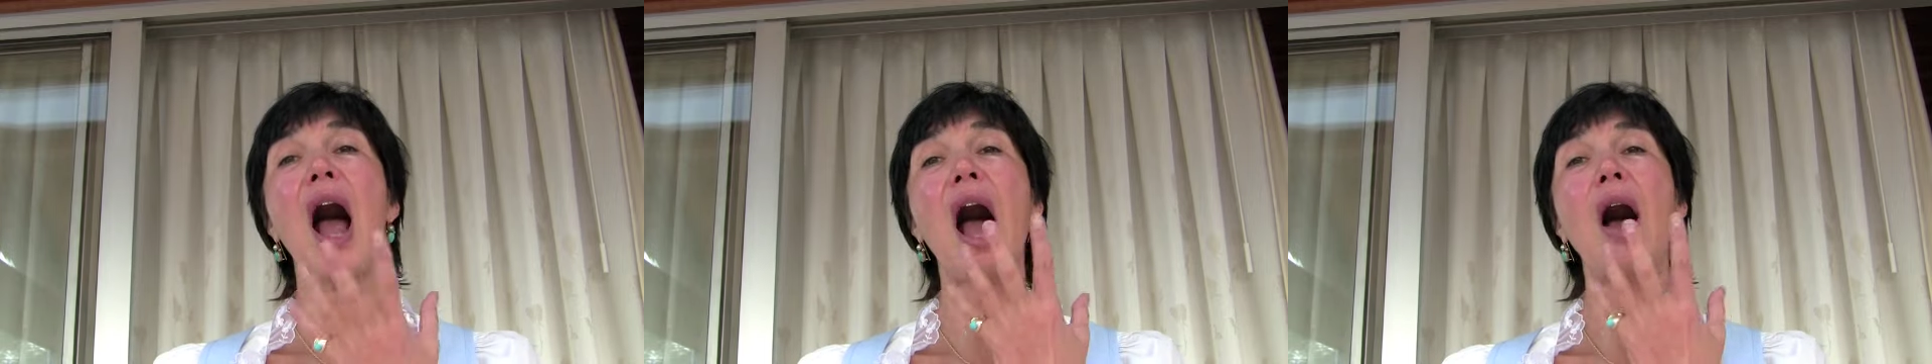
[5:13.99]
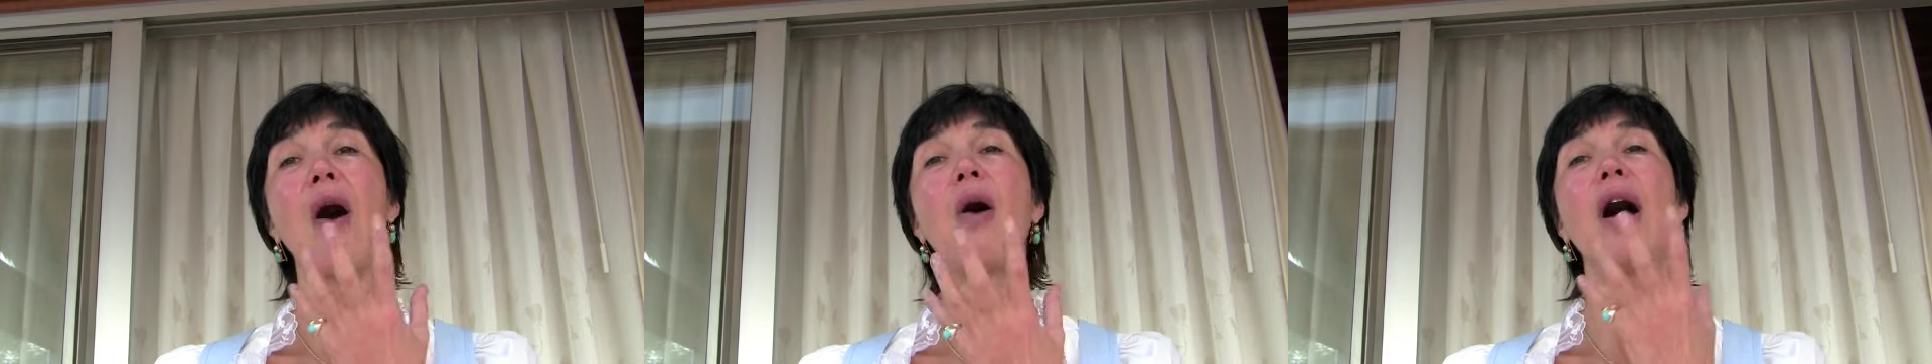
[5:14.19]

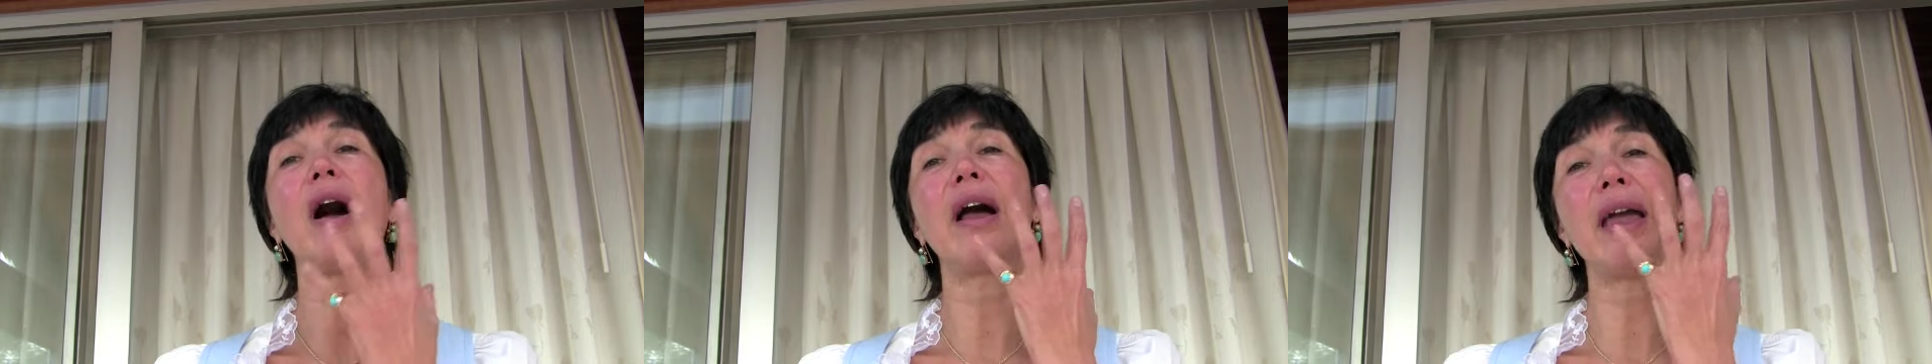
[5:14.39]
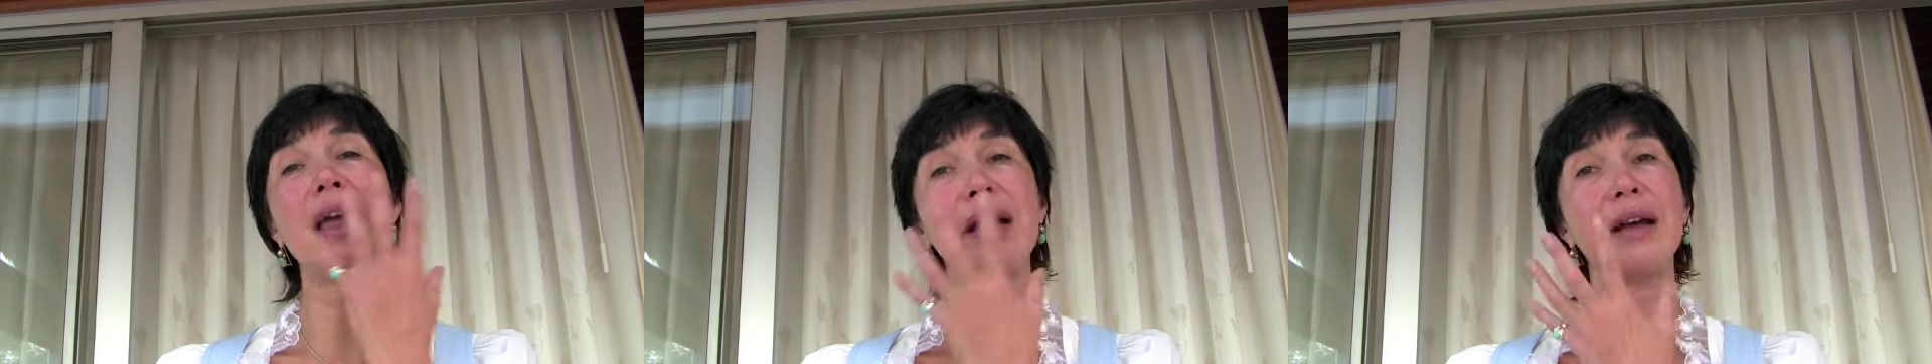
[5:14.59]

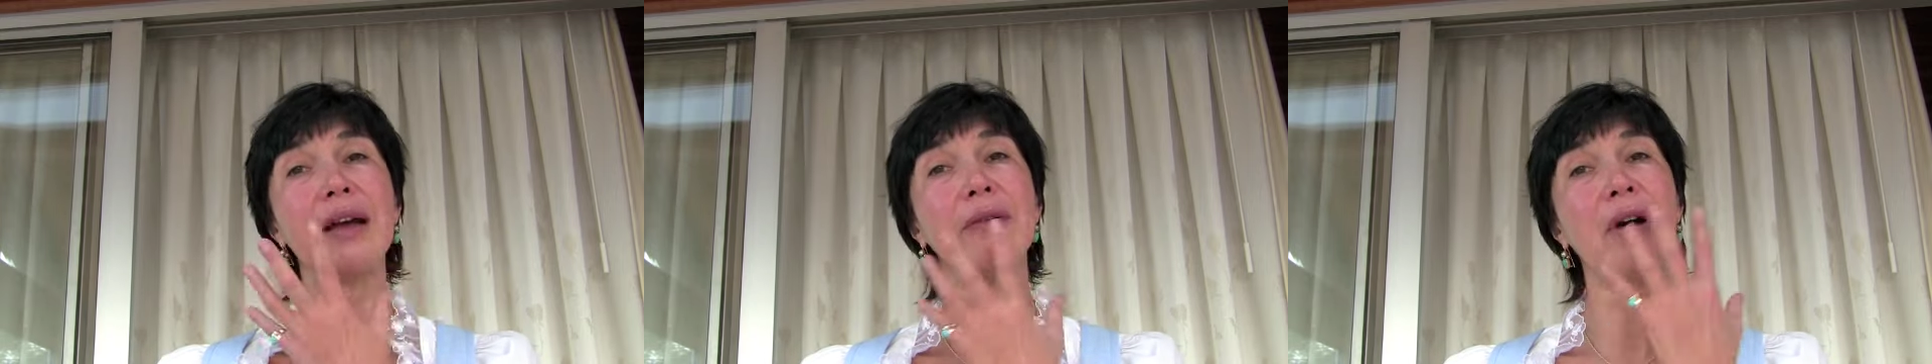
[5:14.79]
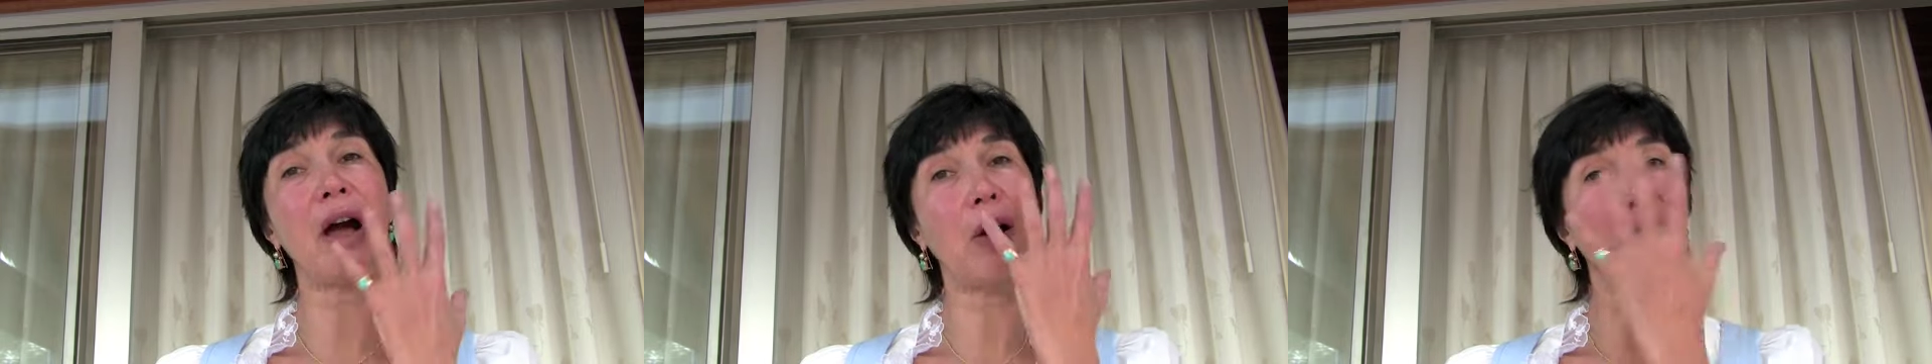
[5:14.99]

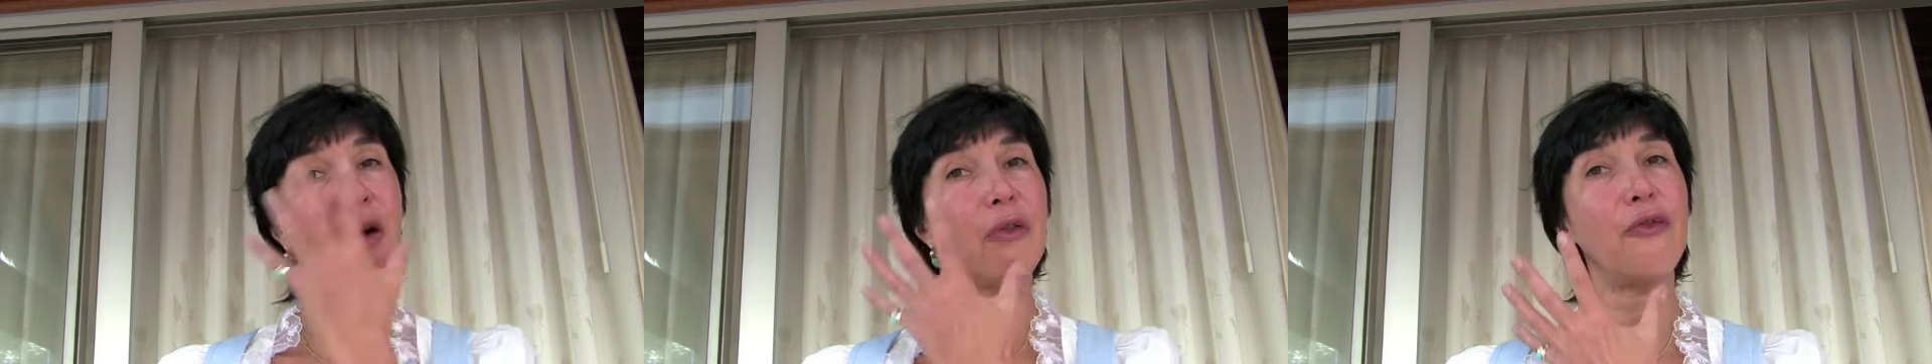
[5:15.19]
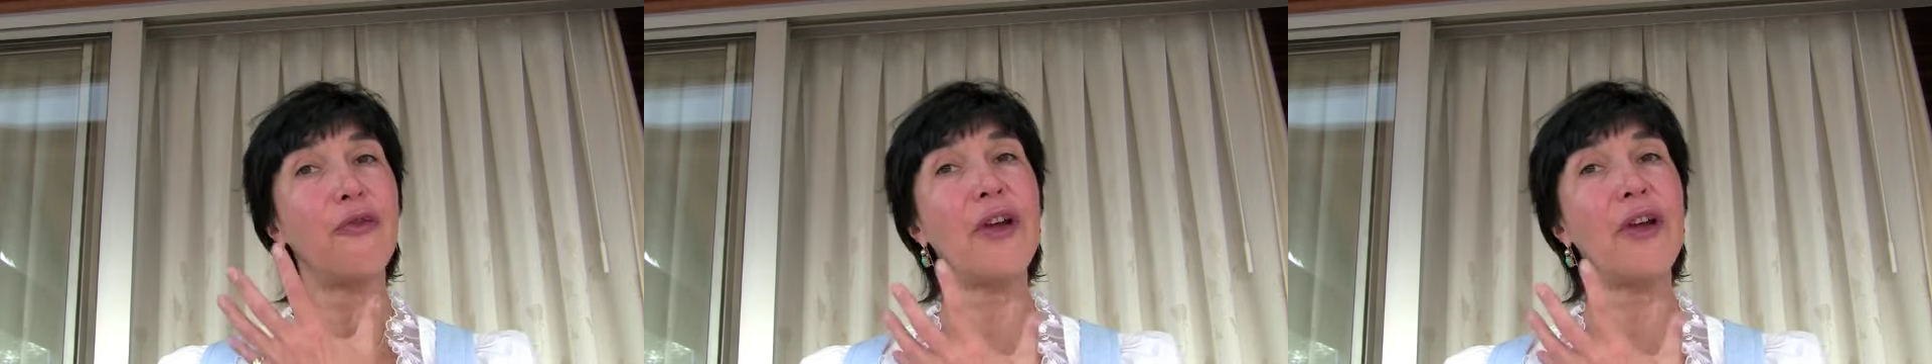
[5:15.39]
our